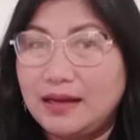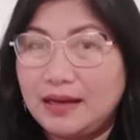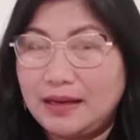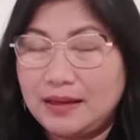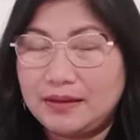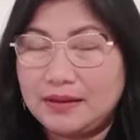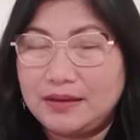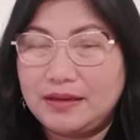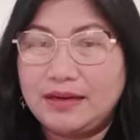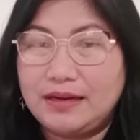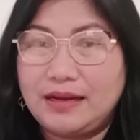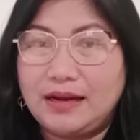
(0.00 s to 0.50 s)

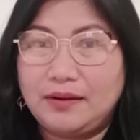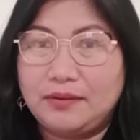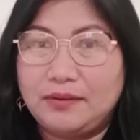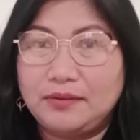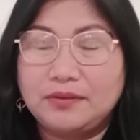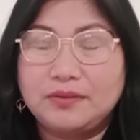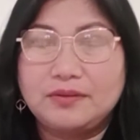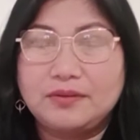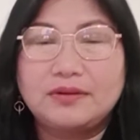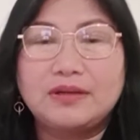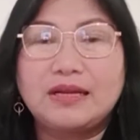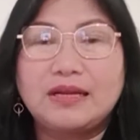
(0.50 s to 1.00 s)
Now,
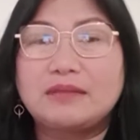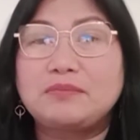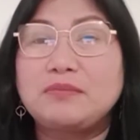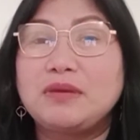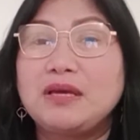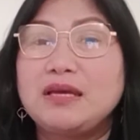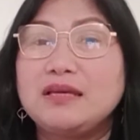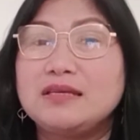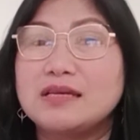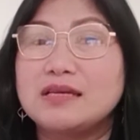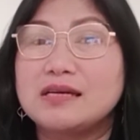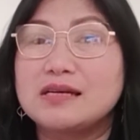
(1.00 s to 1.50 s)
let me
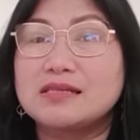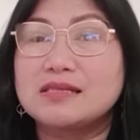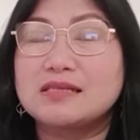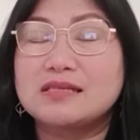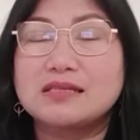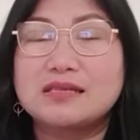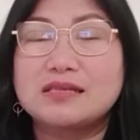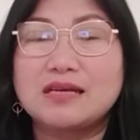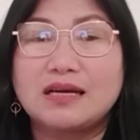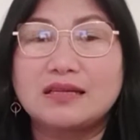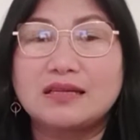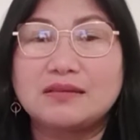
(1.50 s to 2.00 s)
just
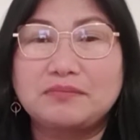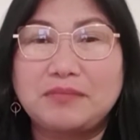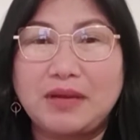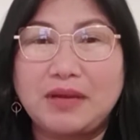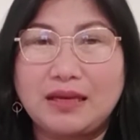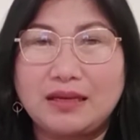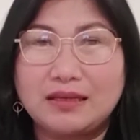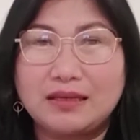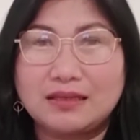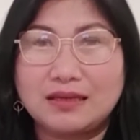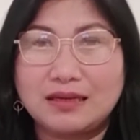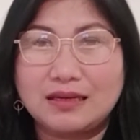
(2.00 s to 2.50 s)
make
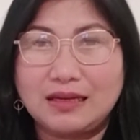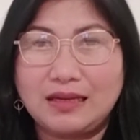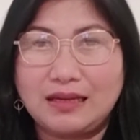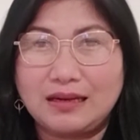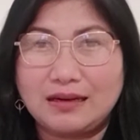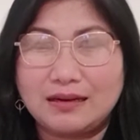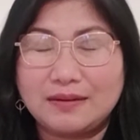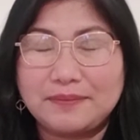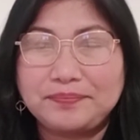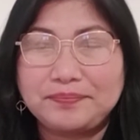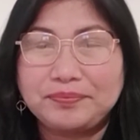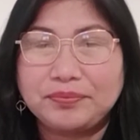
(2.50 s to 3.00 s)
it clear.
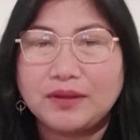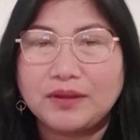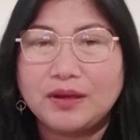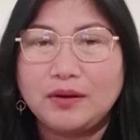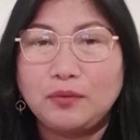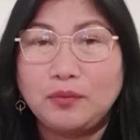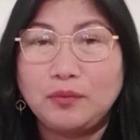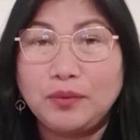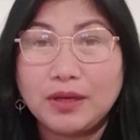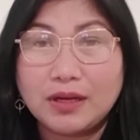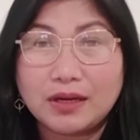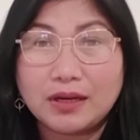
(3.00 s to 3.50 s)

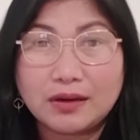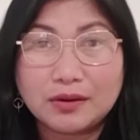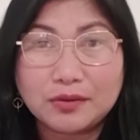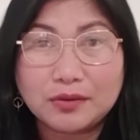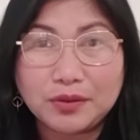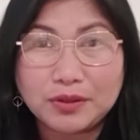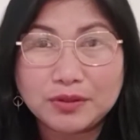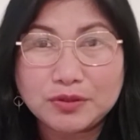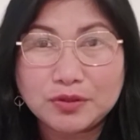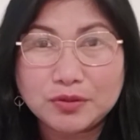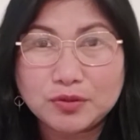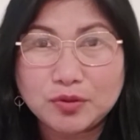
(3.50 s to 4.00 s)
We are going
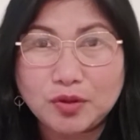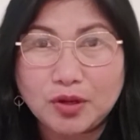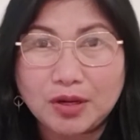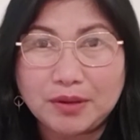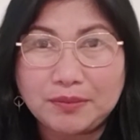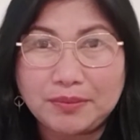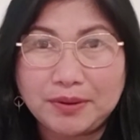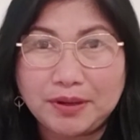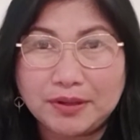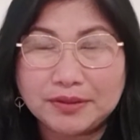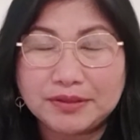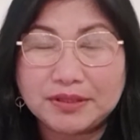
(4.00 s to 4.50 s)
to talk
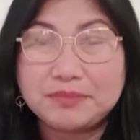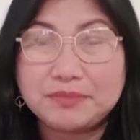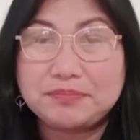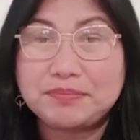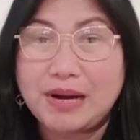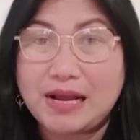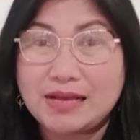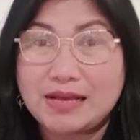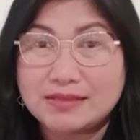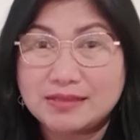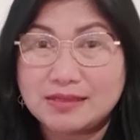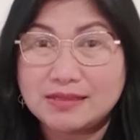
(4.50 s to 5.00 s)
about the
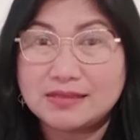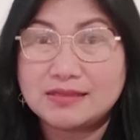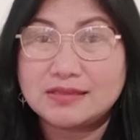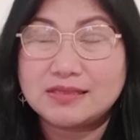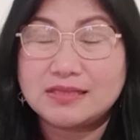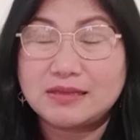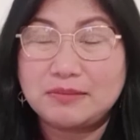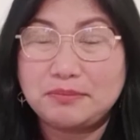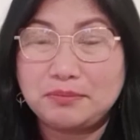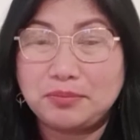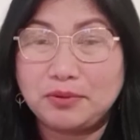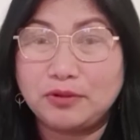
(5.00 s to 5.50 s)
present
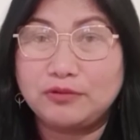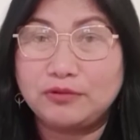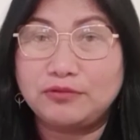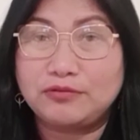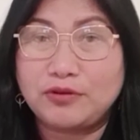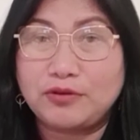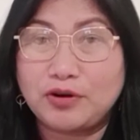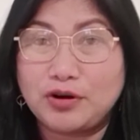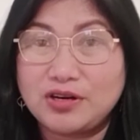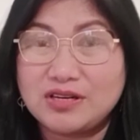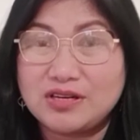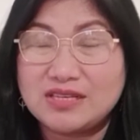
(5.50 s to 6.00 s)
simple
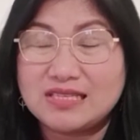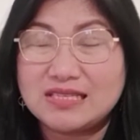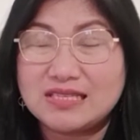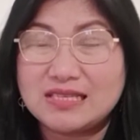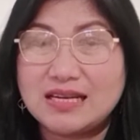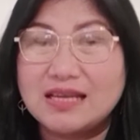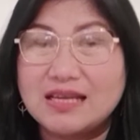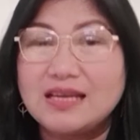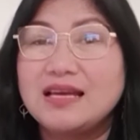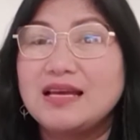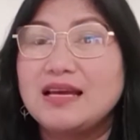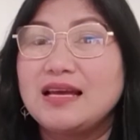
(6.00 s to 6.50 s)
first,
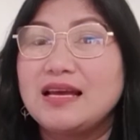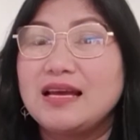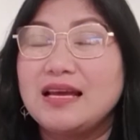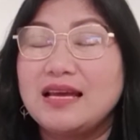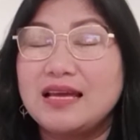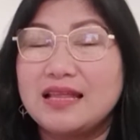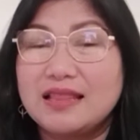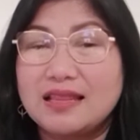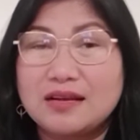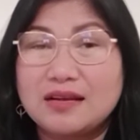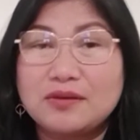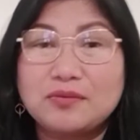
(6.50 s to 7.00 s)
and
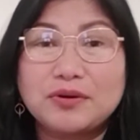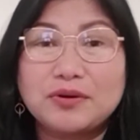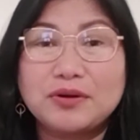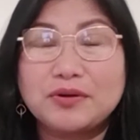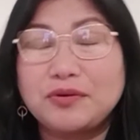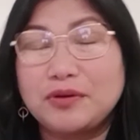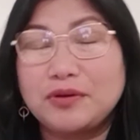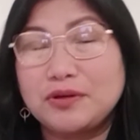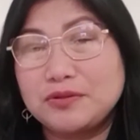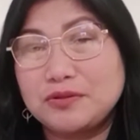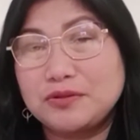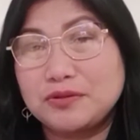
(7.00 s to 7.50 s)
then we're
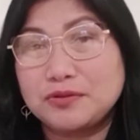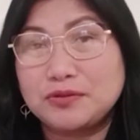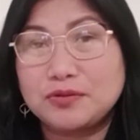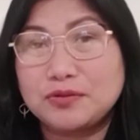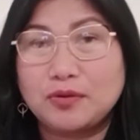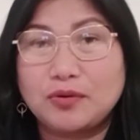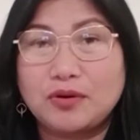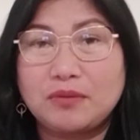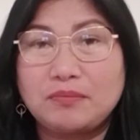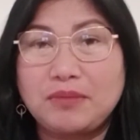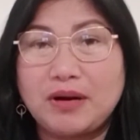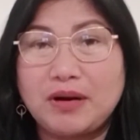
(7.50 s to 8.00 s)
going to talk
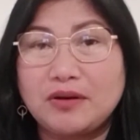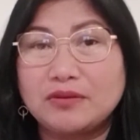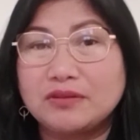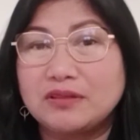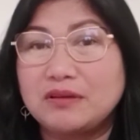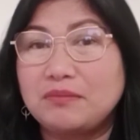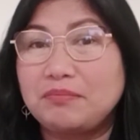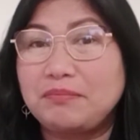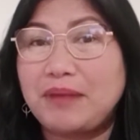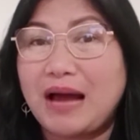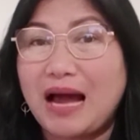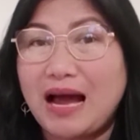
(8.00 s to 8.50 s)
about the
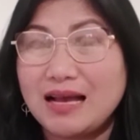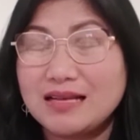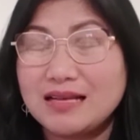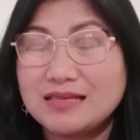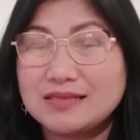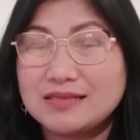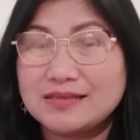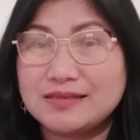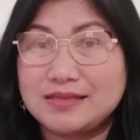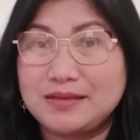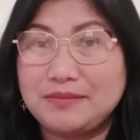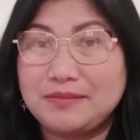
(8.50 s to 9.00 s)
past
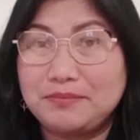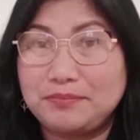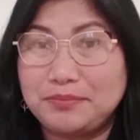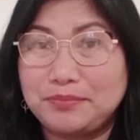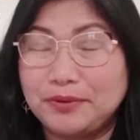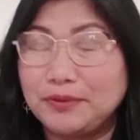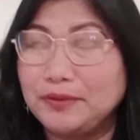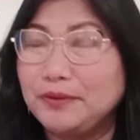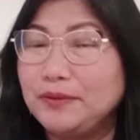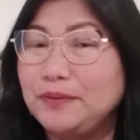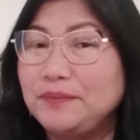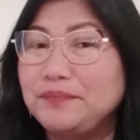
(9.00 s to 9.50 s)

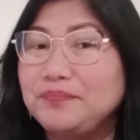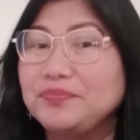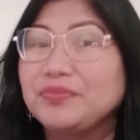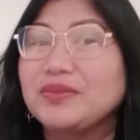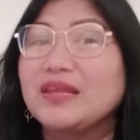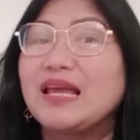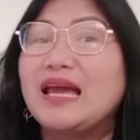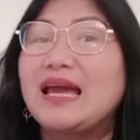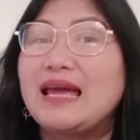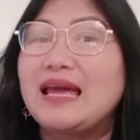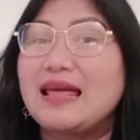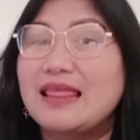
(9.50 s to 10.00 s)
simple,
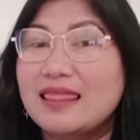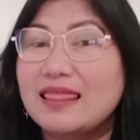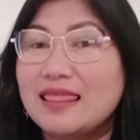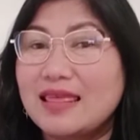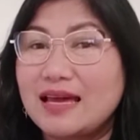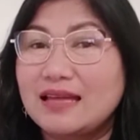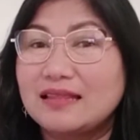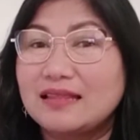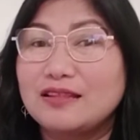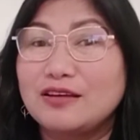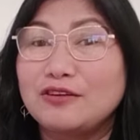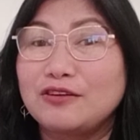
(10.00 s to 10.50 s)
and
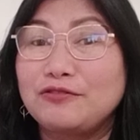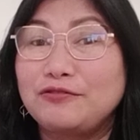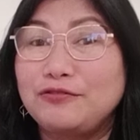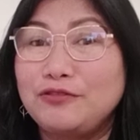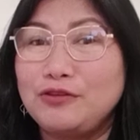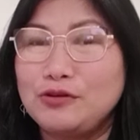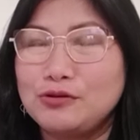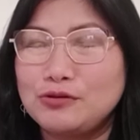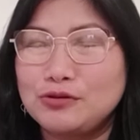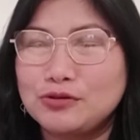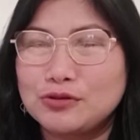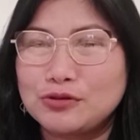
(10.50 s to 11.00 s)
then the
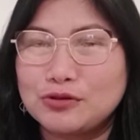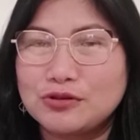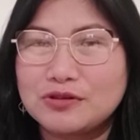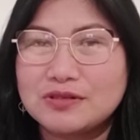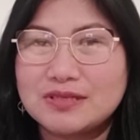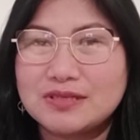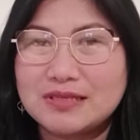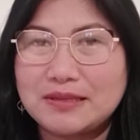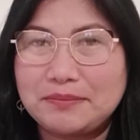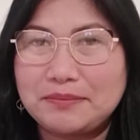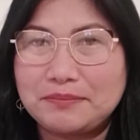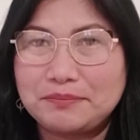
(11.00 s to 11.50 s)
future
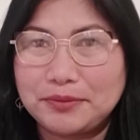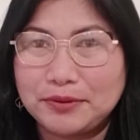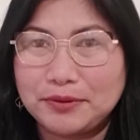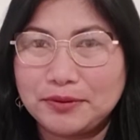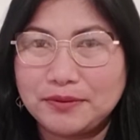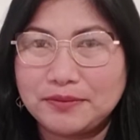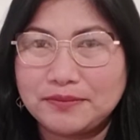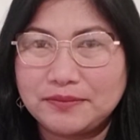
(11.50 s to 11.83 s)
simple.